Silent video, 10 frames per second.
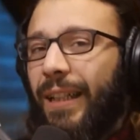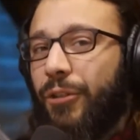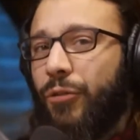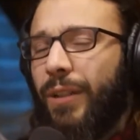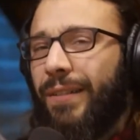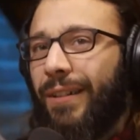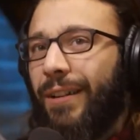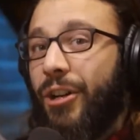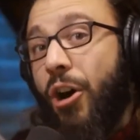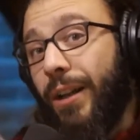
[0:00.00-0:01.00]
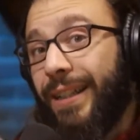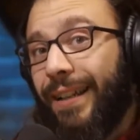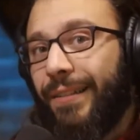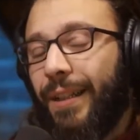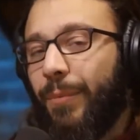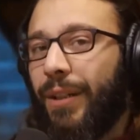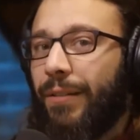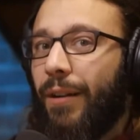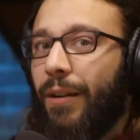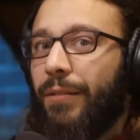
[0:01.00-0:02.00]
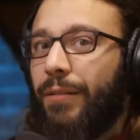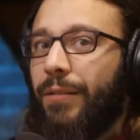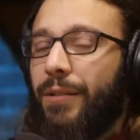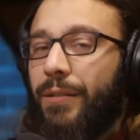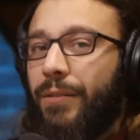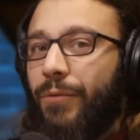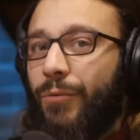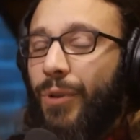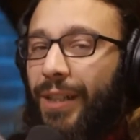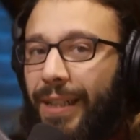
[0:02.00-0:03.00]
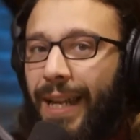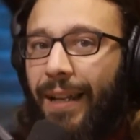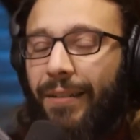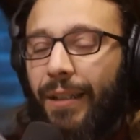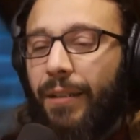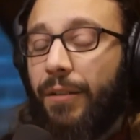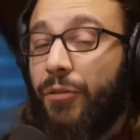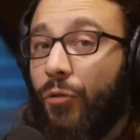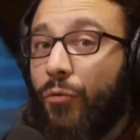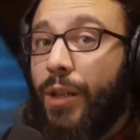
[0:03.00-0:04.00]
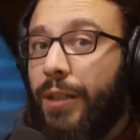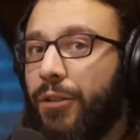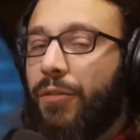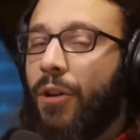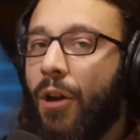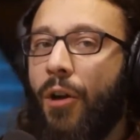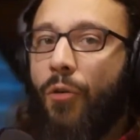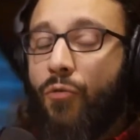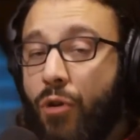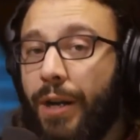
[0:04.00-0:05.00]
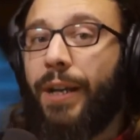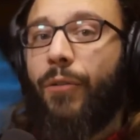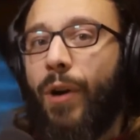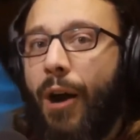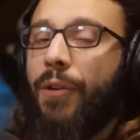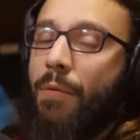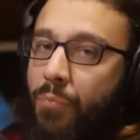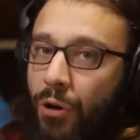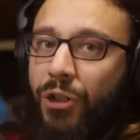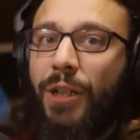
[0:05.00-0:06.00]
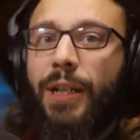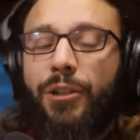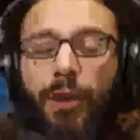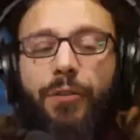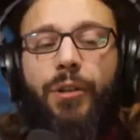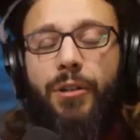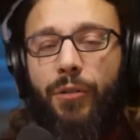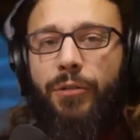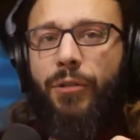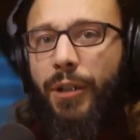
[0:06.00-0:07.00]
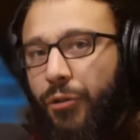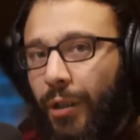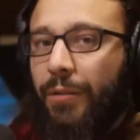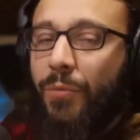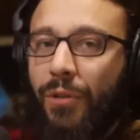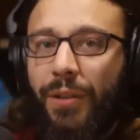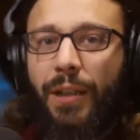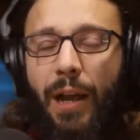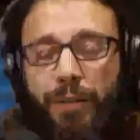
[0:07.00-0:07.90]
Like, you, it's not not dancing, but it's not really dancing, because you're really just running around and pushing each other, and you're you're enjoying the music.